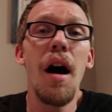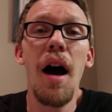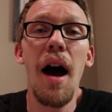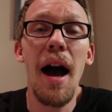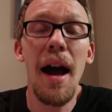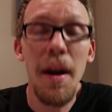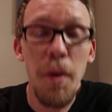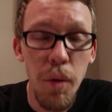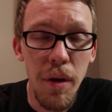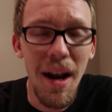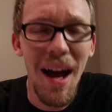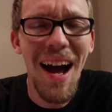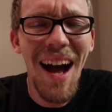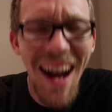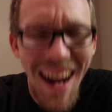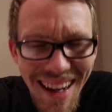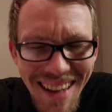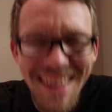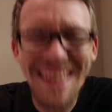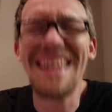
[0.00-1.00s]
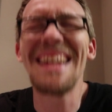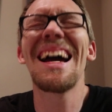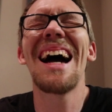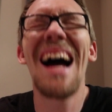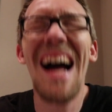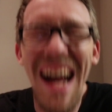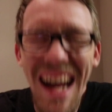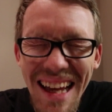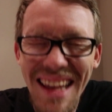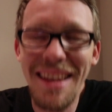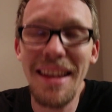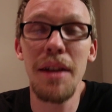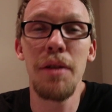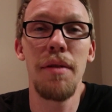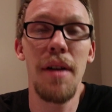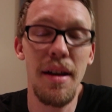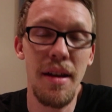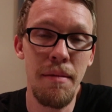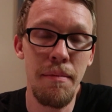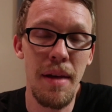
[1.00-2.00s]
I would highly
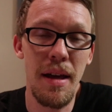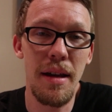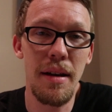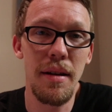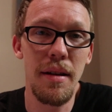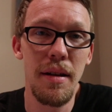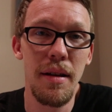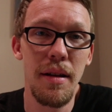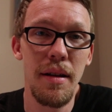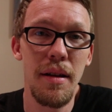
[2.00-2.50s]
recommend